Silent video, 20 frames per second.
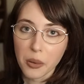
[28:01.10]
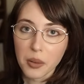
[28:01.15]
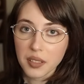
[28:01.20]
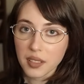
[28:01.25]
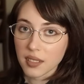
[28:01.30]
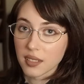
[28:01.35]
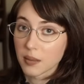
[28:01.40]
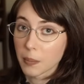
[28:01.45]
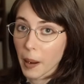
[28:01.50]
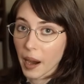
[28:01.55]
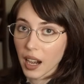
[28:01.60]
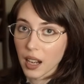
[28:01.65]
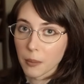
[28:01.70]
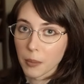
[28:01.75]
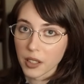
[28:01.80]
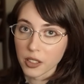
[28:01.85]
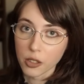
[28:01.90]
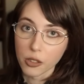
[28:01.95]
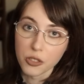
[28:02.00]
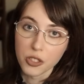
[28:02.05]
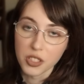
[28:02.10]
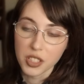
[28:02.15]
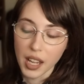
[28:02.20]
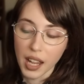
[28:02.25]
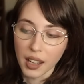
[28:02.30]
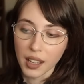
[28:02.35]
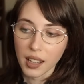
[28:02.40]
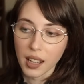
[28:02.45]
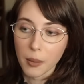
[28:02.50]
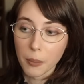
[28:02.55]
was inspired by
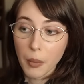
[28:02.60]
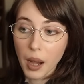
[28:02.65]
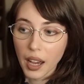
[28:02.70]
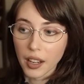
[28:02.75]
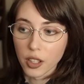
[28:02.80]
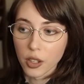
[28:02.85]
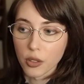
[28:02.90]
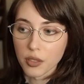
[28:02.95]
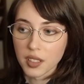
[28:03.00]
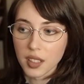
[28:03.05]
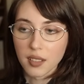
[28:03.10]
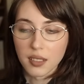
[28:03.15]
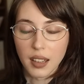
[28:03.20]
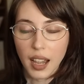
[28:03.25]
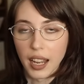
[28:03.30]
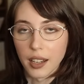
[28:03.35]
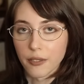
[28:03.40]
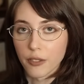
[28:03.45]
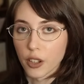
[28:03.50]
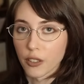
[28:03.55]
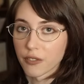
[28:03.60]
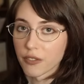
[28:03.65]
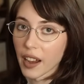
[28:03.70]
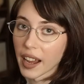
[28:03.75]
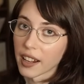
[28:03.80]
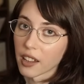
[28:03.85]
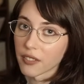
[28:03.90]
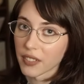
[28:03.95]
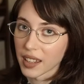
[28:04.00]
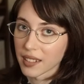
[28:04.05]
Yoshitaka Amano's design for
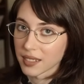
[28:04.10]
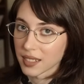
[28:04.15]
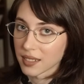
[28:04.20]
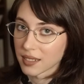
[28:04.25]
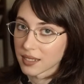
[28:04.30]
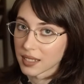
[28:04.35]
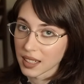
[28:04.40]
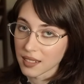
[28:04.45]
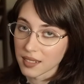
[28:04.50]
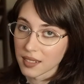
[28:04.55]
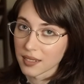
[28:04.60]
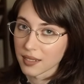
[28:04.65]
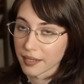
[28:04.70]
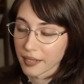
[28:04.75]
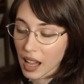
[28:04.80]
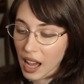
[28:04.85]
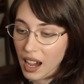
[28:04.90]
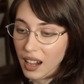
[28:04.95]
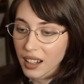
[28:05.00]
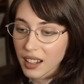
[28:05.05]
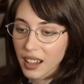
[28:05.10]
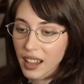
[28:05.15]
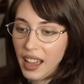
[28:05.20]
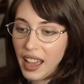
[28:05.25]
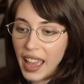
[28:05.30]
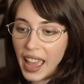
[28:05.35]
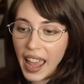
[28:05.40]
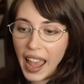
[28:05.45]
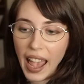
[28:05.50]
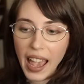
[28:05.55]
Final Fantasy VI's Locke.
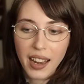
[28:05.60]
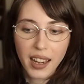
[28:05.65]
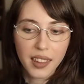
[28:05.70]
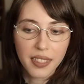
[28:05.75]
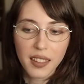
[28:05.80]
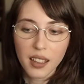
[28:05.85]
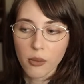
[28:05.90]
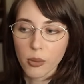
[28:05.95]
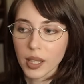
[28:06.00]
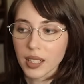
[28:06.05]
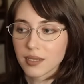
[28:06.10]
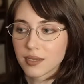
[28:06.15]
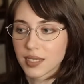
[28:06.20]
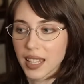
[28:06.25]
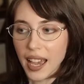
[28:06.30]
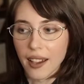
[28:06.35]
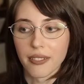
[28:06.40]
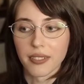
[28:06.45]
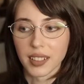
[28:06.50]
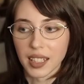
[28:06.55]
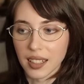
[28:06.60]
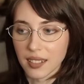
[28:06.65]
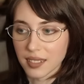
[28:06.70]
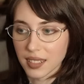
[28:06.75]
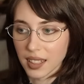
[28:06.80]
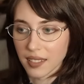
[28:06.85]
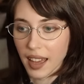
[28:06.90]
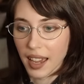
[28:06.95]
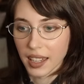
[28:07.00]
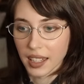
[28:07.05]
And I think we definitely
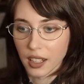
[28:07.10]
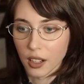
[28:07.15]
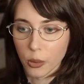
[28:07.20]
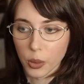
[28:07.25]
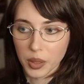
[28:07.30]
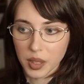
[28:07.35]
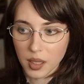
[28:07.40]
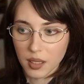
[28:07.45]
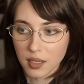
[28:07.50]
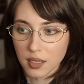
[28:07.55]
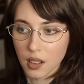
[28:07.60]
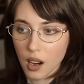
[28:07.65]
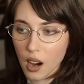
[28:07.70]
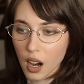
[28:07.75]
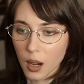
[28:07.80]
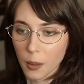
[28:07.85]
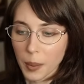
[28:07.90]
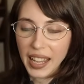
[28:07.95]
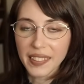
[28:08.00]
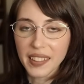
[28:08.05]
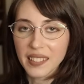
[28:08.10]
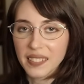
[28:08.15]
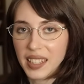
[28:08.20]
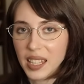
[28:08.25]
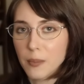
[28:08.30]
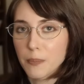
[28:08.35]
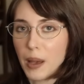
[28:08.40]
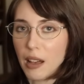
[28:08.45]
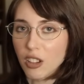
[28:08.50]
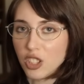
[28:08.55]
see that here with this garb. I think the
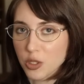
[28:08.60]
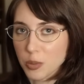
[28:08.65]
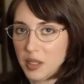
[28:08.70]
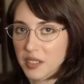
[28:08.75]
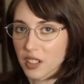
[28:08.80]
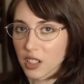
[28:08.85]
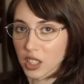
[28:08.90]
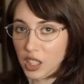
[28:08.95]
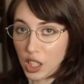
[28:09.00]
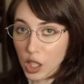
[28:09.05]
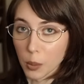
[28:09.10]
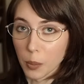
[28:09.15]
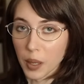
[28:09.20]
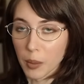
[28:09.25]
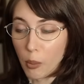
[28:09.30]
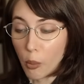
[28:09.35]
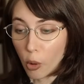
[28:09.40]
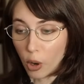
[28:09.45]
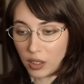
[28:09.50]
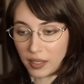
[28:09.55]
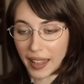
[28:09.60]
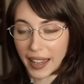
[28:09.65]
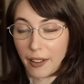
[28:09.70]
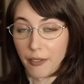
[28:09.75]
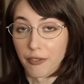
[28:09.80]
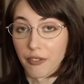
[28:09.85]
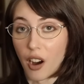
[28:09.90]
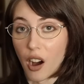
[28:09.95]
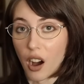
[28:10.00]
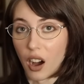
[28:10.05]
embellishments are a little bit more like
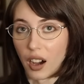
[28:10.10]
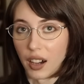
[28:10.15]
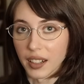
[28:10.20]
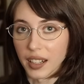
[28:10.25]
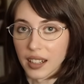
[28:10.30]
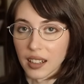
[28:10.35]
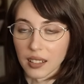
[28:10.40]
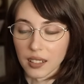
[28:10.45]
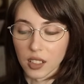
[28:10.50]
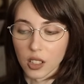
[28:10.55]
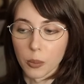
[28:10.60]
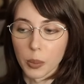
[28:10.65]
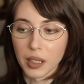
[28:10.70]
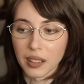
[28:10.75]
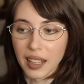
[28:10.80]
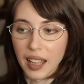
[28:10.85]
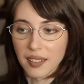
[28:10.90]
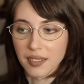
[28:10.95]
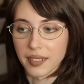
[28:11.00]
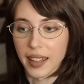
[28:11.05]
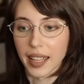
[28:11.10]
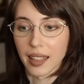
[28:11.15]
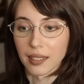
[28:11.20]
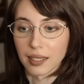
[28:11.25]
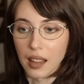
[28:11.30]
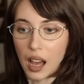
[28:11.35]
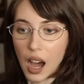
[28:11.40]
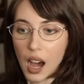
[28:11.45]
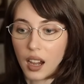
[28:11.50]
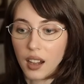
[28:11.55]
Vaughn and a little bit less like
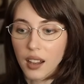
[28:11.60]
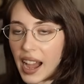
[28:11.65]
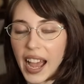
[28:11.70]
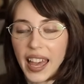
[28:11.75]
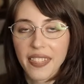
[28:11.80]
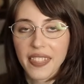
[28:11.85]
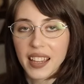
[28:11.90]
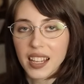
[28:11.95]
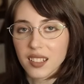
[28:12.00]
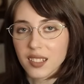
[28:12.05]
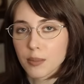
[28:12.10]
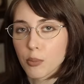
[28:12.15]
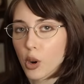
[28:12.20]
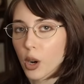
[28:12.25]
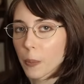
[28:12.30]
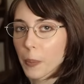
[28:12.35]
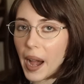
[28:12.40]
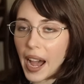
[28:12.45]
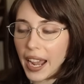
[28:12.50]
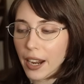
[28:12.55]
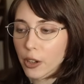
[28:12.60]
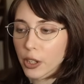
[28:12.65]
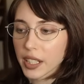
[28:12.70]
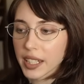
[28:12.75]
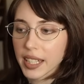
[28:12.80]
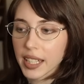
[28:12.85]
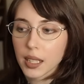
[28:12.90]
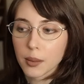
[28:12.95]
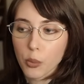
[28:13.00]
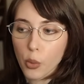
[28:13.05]
Locke. I think it's more
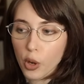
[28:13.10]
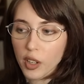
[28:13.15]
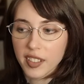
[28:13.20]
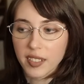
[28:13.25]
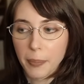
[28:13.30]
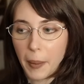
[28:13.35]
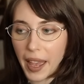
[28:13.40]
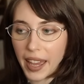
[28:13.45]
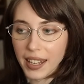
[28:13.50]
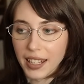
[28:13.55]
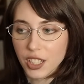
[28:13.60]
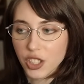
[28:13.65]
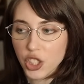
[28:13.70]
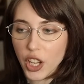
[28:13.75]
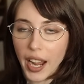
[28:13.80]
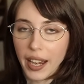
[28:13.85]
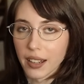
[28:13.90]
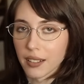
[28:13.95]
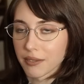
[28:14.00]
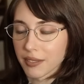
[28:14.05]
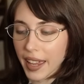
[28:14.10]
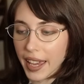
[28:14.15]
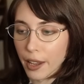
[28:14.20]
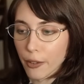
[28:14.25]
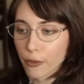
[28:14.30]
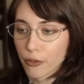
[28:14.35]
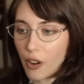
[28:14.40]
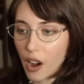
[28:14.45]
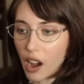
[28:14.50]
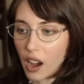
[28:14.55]
piratey and more Spanish, kind of like
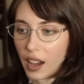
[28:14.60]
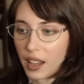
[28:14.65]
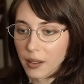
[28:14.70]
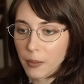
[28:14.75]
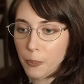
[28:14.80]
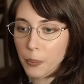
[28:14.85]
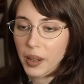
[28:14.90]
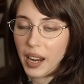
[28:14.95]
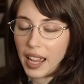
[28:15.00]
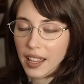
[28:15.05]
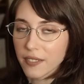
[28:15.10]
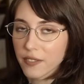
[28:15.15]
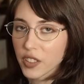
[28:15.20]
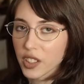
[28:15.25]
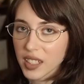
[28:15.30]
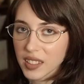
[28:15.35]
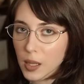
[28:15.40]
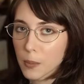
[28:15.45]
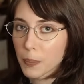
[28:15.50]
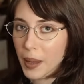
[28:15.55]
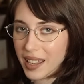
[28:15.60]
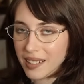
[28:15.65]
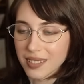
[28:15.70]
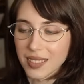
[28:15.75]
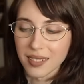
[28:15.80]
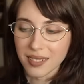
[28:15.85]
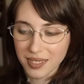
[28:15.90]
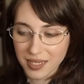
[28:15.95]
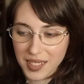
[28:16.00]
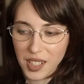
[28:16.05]
Vaughn, but I feel like the base
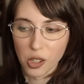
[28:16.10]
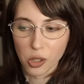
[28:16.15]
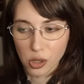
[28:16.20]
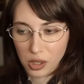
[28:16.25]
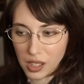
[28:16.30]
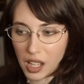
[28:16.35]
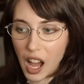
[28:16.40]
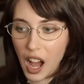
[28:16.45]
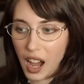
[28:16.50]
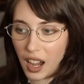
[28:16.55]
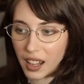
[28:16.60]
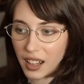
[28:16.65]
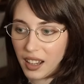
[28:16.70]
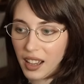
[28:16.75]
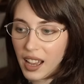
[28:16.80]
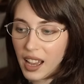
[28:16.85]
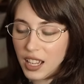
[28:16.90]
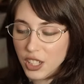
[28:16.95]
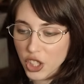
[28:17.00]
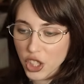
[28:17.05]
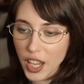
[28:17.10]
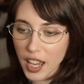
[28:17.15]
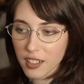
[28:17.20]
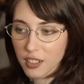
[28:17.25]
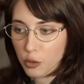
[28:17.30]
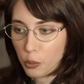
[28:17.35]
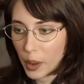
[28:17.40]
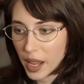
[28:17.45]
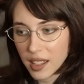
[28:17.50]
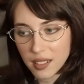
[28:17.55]
is still Locke. She
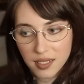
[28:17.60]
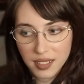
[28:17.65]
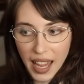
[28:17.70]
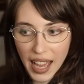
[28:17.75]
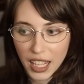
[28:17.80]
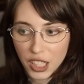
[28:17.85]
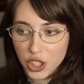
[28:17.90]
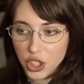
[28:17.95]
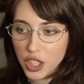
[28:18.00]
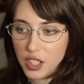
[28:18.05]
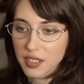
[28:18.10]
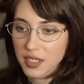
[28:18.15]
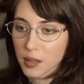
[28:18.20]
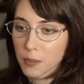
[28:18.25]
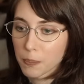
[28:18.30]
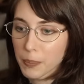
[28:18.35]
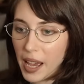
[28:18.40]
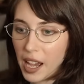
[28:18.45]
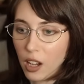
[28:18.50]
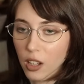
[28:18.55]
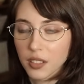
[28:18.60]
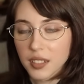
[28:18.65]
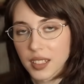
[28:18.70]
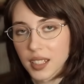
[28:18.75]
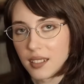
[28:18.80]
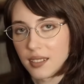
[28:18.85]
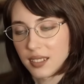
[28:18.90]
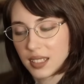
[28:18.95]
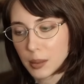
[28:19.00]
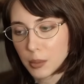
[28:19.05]
has waist sashes and belts
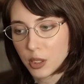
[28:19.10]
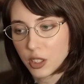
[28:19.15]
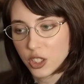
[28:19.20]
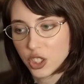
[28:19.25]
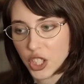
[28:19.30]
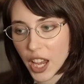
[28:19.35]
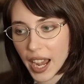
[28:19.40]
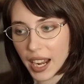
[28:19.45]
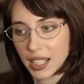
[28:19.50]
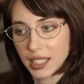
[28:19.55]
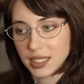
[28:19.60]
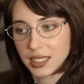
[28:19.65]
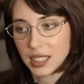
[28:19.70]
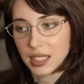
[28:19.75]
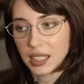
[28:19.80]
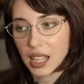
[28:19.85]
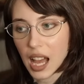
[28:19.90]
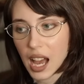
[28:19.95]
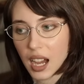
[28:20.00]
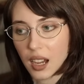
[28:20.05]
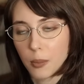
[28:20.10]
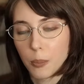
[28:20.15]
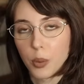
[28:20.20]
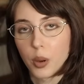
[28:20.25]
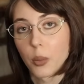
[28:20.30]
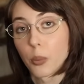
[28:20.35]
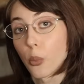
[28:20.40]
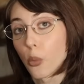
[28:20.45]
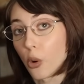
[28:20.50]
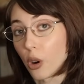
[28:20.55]
and a similar jacket to Locke,
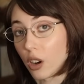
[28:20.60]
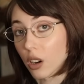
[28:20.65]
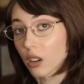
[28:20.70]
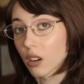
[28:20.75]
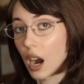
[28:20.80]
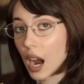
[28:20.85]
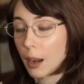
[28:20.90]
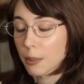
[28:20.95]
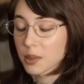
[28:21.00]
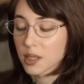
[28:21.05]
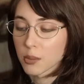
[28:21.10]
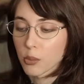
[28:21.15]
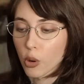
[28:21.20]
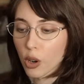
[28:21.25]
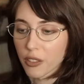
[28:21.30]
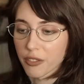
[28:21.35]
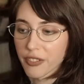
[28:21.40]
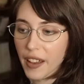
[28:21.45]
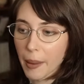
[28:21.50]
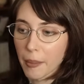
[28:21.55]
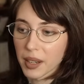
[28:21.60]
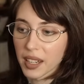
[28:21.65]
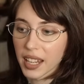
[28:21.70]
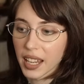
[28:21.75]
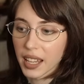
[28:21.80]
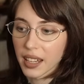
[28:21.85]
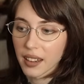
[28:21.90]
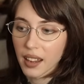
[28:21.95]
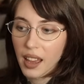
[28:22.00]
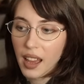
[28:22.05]
but more cropped and more
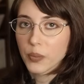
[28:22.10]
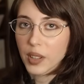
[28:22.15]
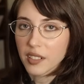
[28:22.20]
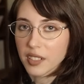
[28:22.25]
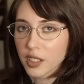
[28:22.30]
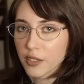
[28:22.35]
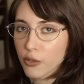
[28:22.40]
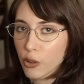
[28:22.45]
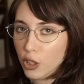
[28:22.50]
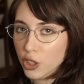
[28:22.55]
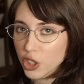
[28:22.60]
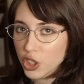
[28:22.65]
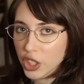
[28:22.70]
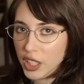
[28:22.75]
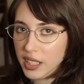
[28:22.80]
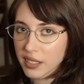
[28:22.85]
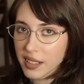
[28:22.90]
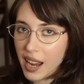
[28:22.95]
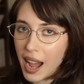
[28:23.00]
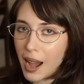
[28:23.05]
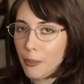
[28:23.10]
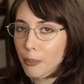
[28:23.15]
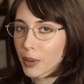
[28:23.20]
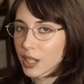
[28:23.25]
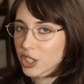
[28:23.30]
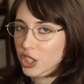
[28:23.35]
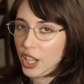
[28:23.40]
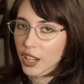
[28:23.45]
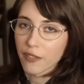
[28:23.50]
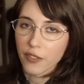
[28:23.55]
feminine. There's unfortunately not
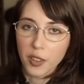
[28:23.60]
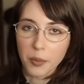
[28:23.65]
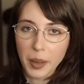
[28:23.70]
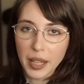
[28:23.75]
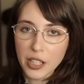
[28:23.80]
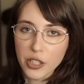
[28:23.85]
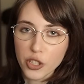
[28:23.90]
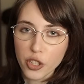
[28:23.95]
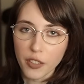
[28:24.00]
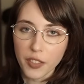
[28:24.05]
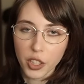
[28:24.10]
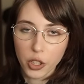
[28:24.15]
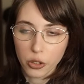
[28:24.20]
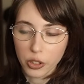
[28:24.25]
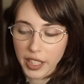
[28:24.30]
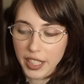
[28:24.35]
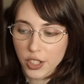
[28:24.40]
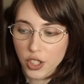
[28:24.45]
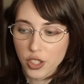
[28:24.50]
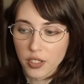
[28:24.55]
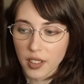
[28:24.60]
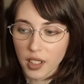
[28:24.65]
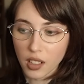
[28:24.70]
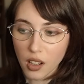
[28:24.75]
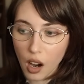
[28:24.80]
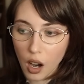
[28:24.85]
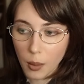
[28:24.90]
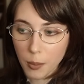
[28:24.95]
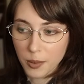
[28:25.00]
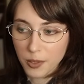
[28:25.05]
much information on the creation of the
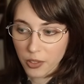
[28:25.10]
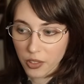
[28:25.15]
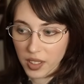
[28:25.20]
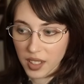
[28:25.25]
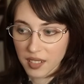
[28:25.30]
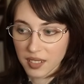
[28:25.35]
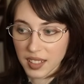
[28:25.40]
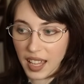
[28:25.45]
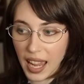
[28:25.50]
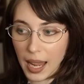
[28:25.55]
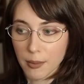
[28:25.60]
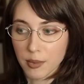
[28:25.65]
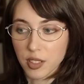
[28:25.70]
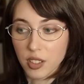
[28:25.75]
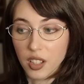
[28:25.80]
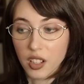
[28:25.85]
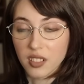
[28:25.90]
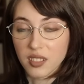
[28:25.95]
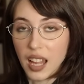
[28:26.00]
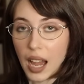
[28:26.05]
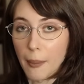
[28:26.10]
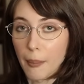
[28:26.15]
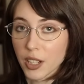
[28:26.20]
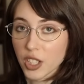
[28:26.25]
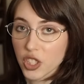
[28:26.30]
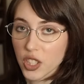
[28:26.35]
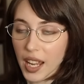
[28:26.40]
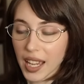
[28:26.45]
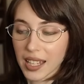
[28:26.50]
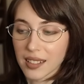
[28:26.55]
garbs for this game, so there's not
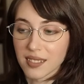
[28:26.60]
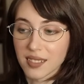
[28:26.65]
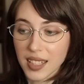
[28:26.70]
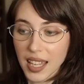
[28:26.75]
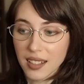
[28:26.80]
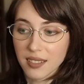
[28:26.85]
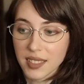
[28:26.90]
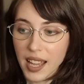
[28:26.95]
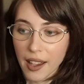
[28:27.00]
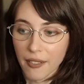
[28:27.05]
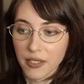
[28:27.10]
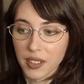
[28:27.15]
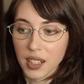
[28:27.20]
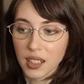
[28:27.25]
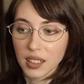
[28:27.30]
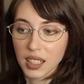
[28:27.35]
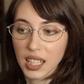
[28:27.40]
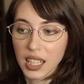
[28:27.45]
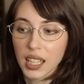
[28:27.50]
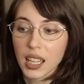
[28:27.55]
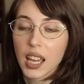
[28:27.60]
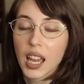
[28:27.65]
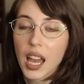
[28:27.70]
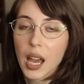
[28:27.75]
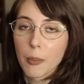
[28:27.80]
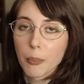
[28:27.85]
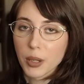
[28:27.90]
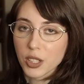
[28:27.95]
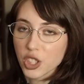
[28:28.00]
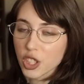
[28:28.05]
much that I can say definitely,
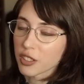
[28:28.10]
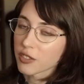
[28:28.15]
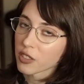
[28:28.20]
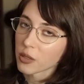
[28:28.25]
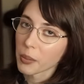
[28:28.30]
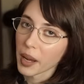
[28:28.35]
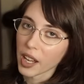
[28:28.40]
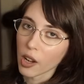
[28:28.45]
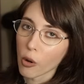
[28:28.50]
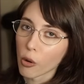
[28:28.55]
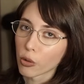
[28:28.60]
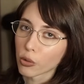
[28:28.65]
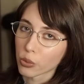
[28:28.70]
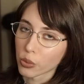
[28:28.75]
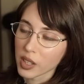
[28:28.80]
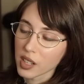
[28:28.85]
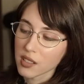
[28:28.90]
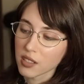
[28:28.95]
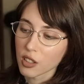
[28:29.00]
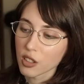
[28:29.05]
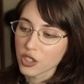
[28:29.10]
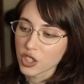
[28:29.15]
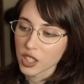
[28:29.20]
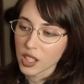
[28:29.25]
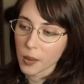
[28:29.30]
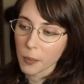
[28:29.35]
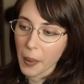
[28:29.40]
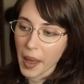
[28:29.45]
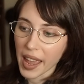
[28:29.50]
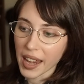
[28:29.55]
but just from my own research and
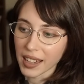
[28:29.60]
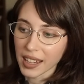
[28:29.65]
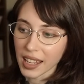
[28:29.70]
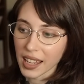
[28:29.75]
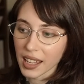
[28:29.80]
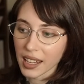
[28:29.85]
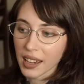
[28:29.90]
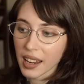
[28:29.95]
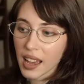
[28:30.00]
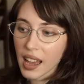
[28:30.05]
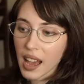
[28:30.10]
opinion,